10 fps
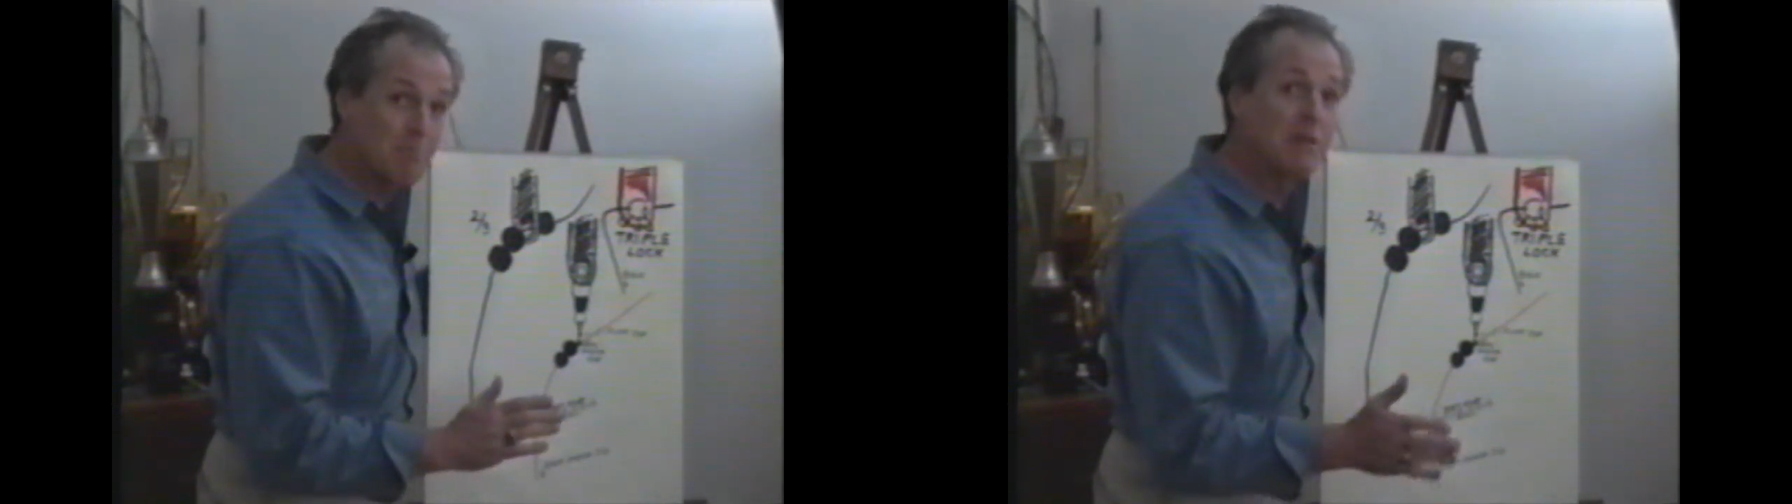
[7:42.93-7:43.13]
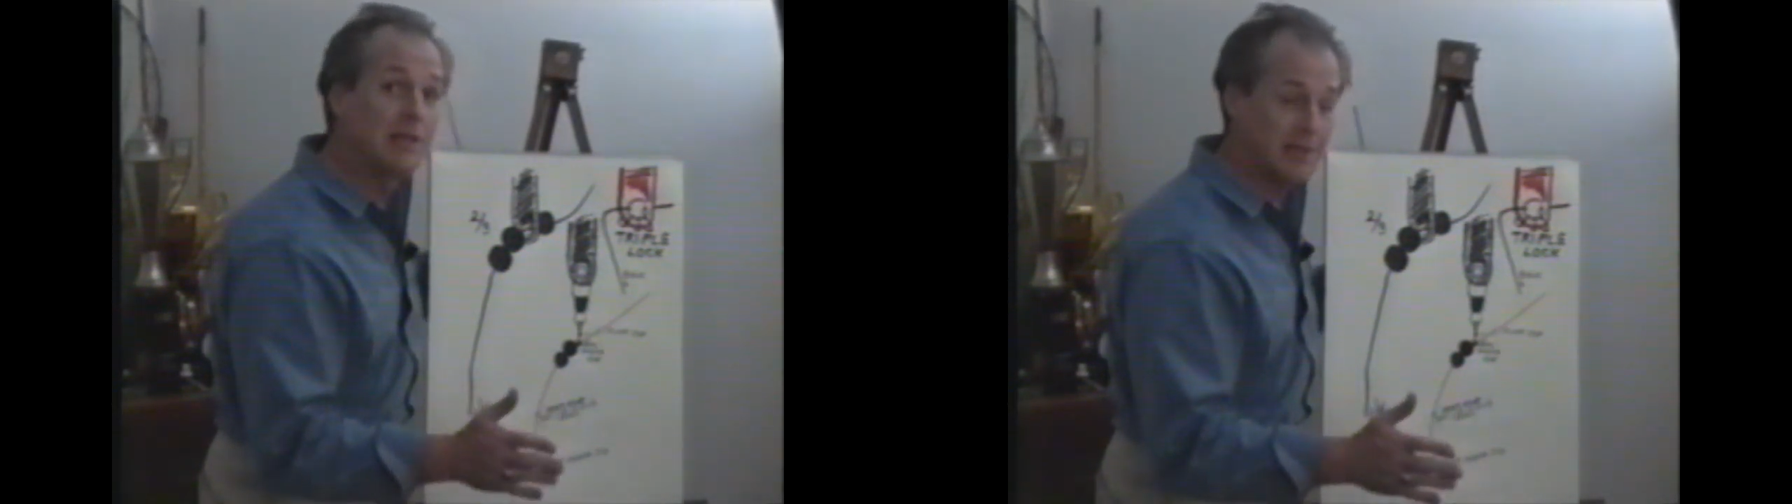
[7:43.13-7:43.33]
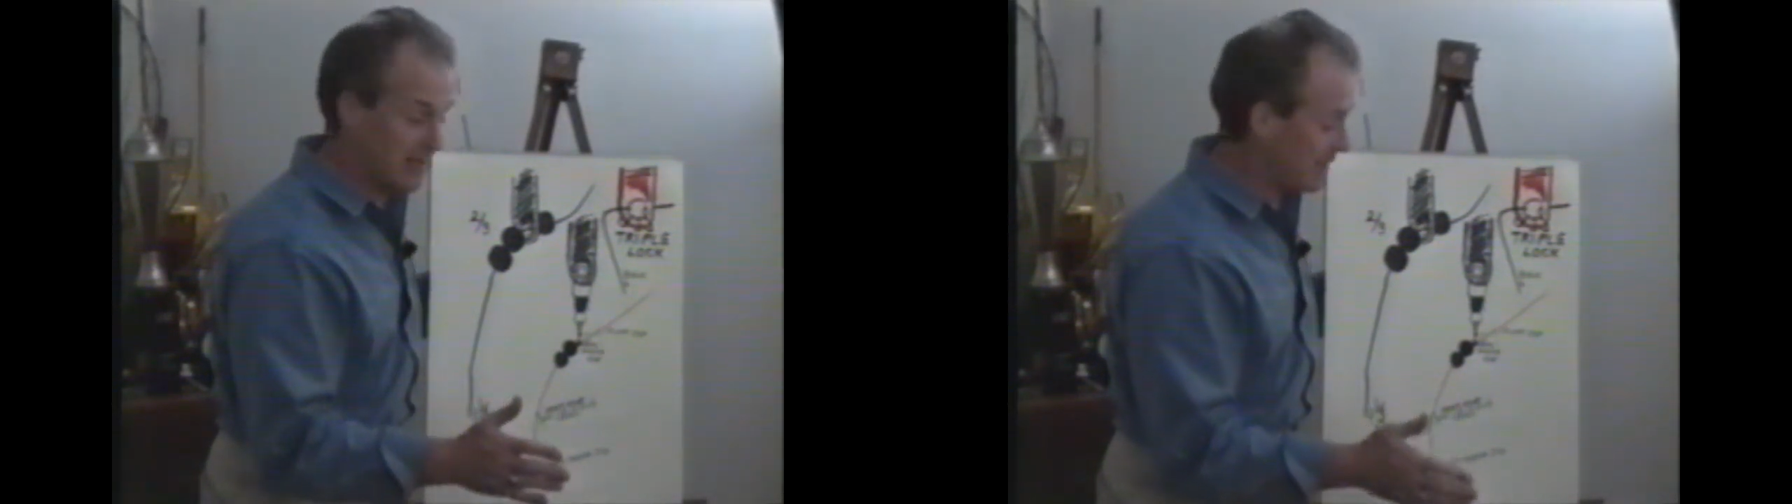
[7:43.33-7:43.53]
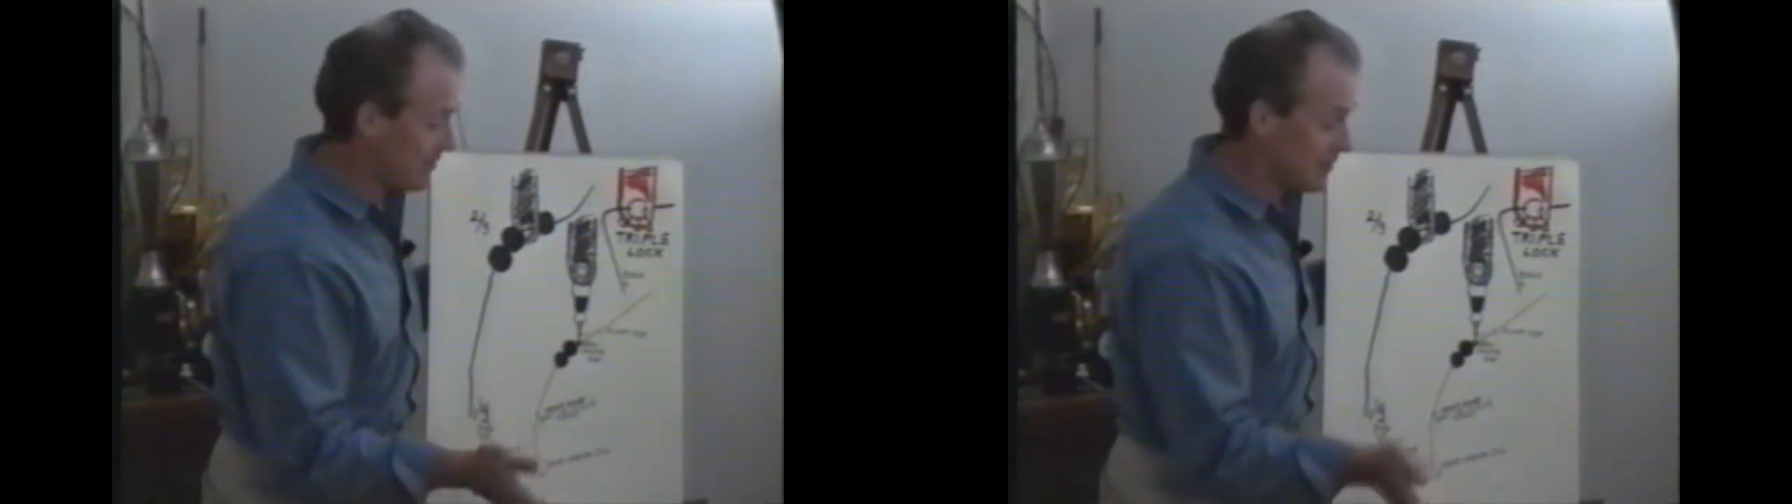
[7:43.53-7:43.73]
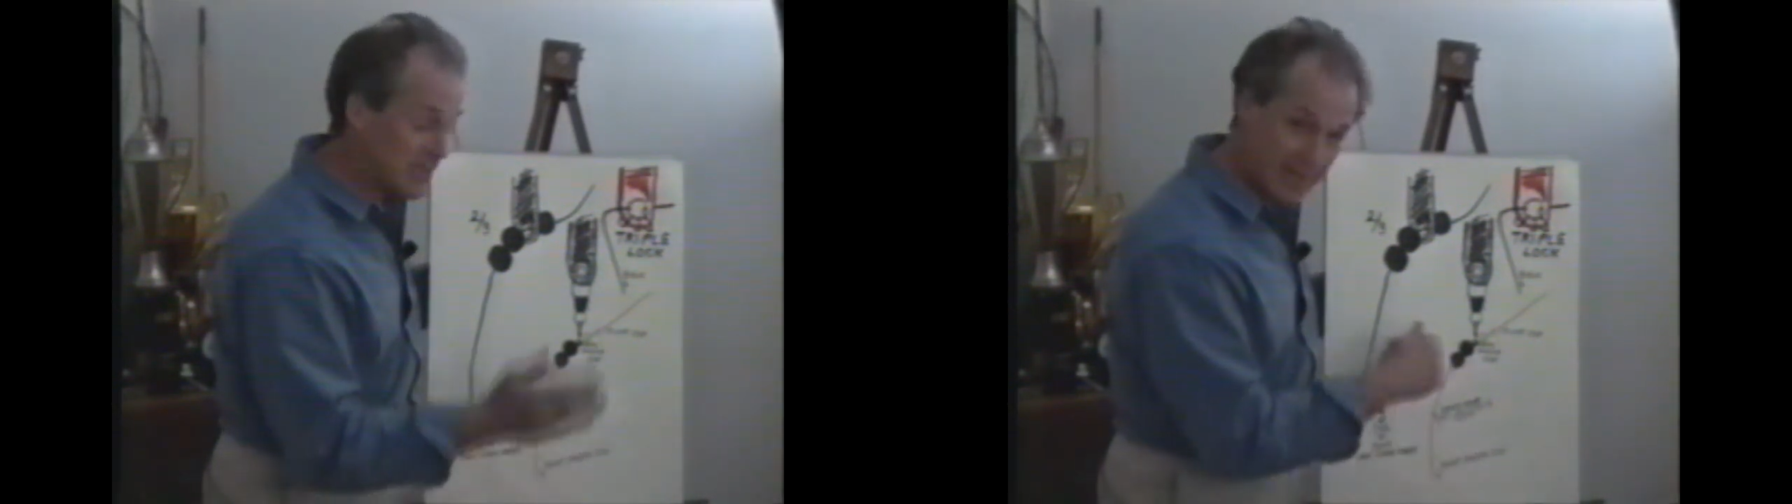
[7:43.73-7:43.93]

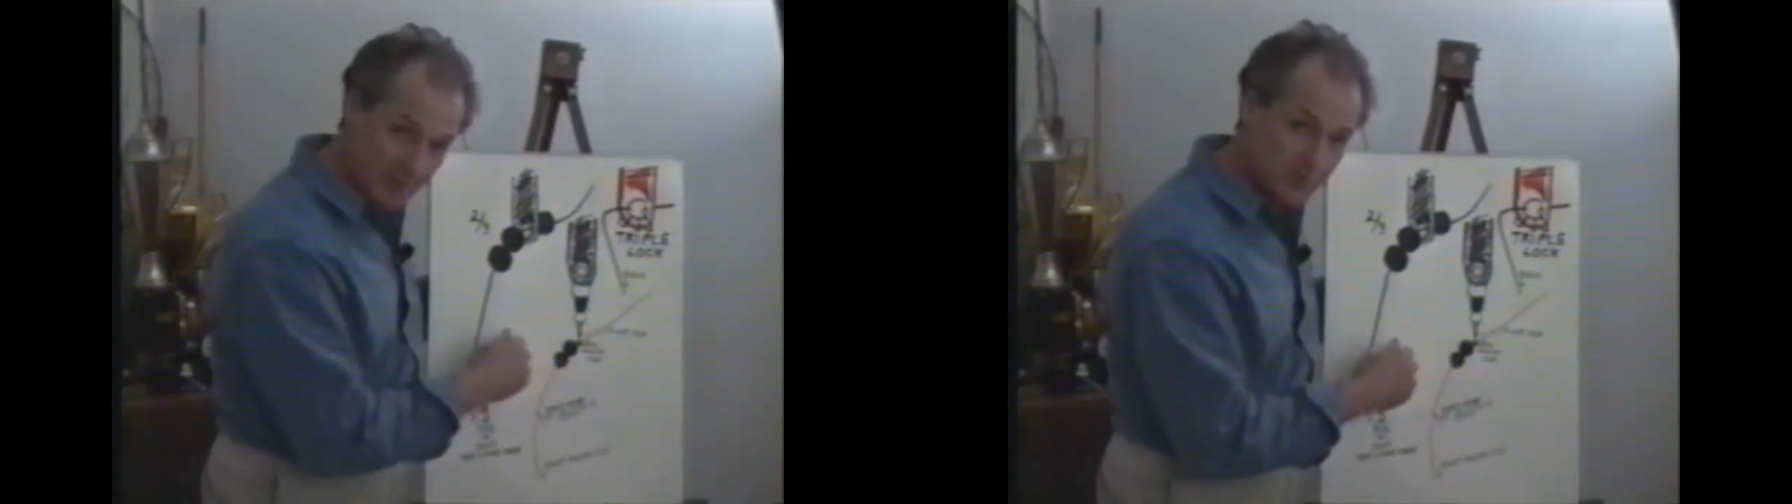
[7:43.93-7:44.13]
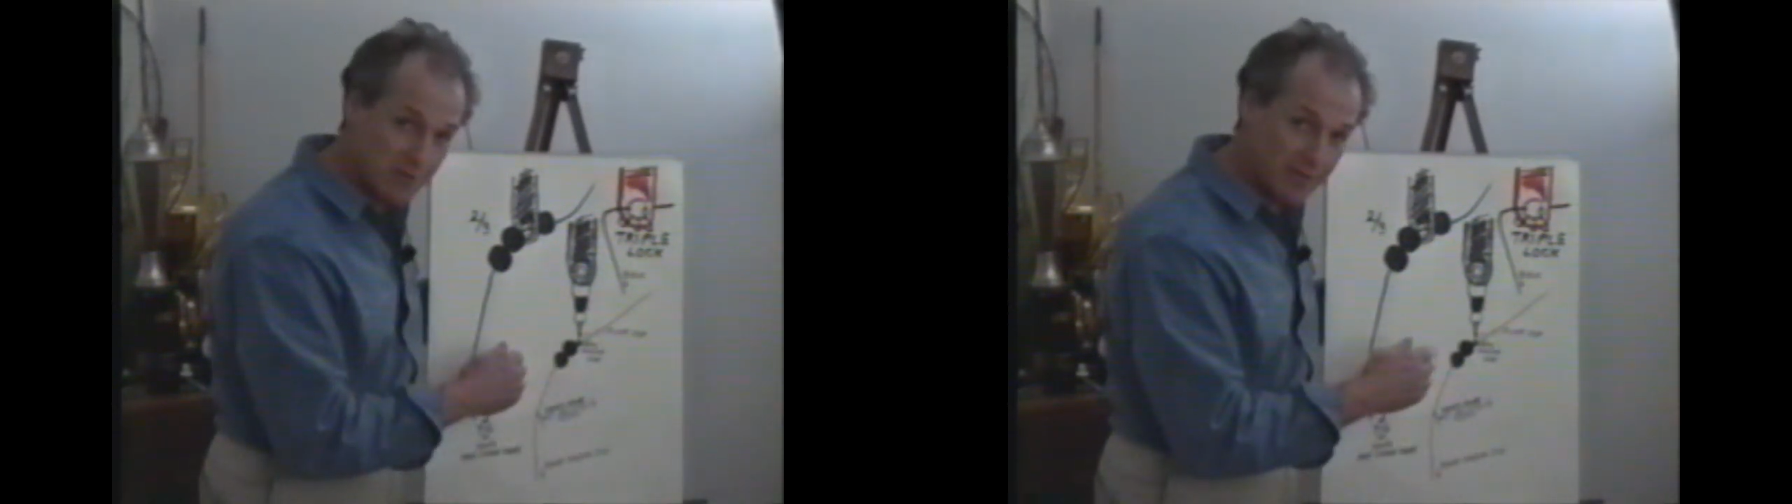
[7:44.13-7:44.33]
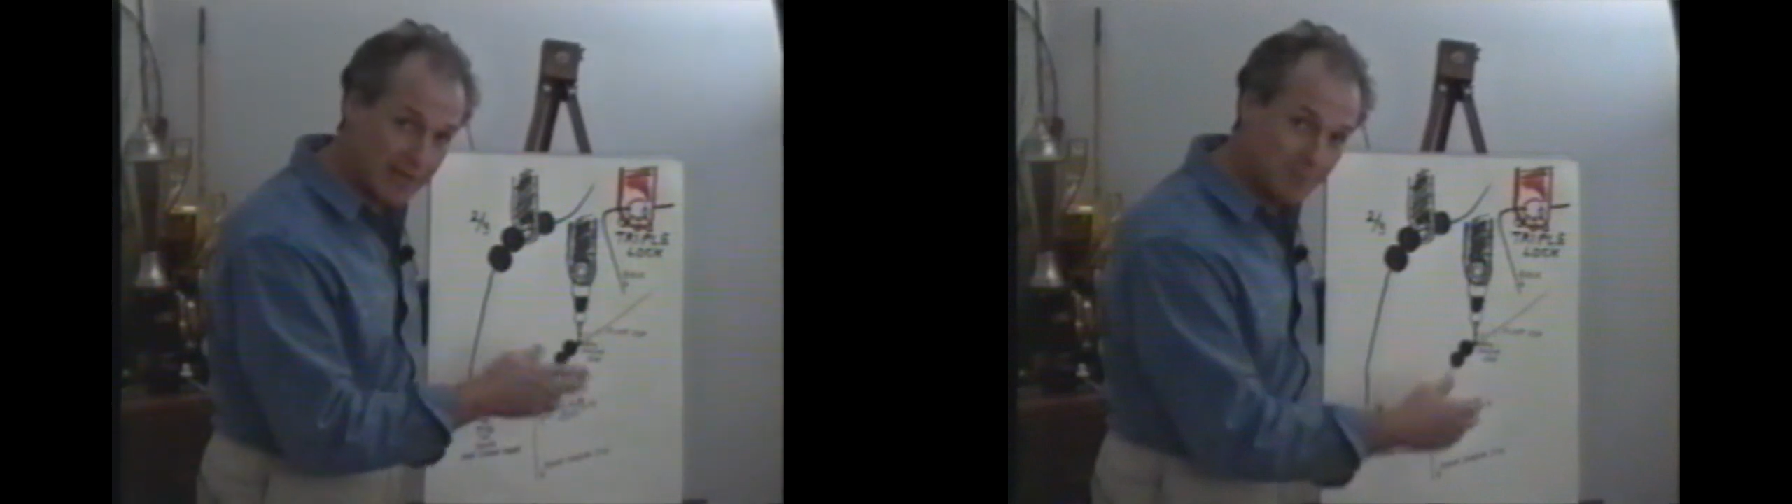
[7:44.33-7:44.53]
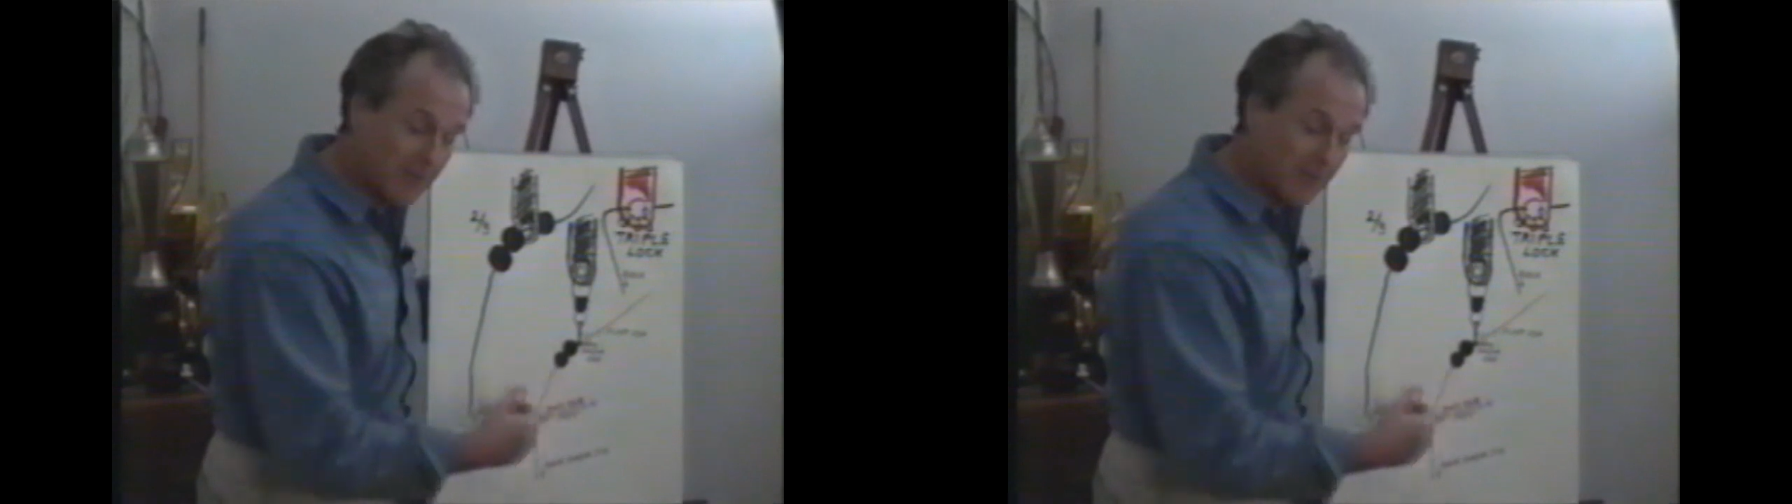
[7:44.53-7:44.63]
billionaire, the tangles I've had.